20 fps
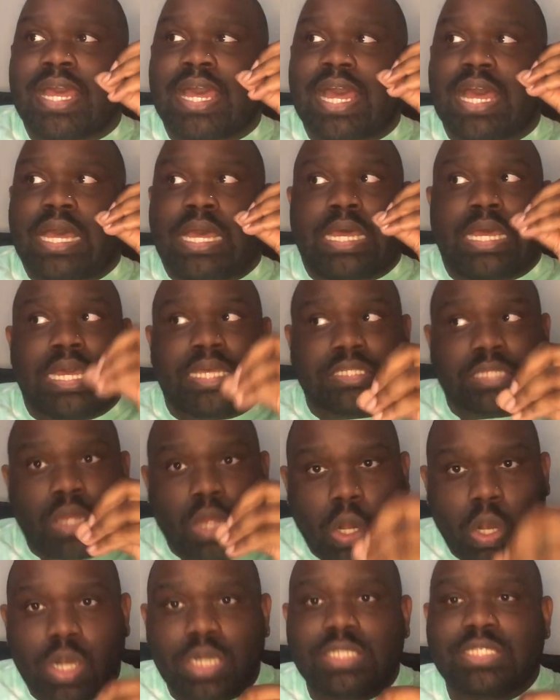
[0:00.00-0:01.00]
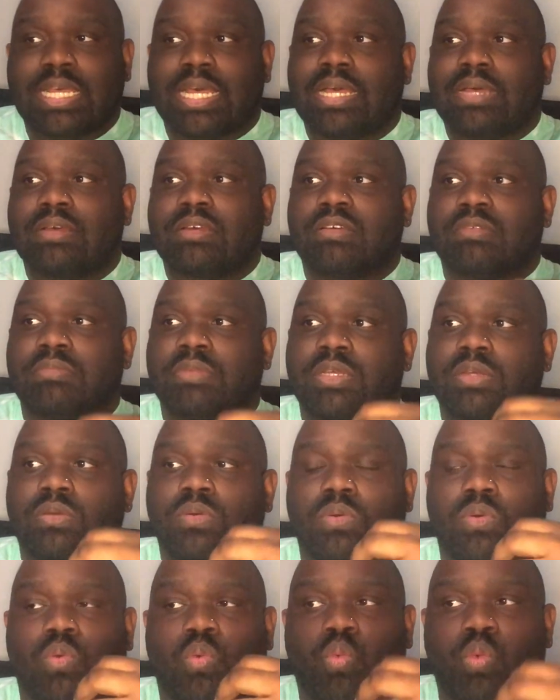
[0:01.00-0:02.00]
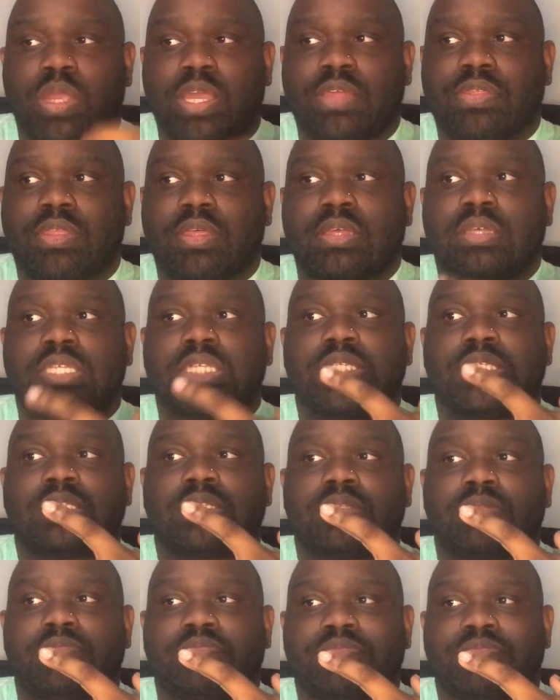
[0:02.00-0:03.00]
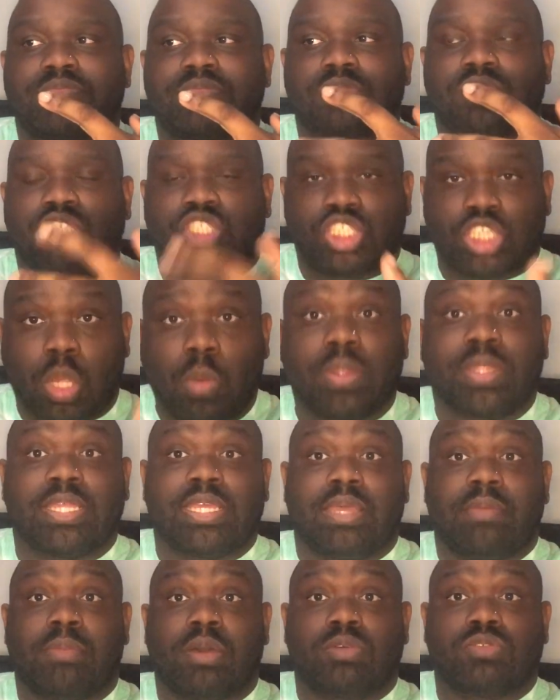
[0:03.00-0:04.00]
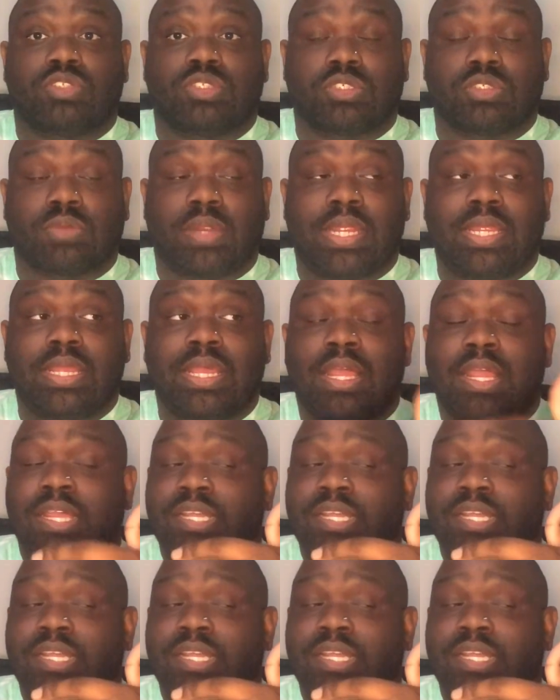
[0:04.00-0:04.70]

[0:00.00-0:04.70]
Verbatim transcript: has a hard time with showing the emotions, right?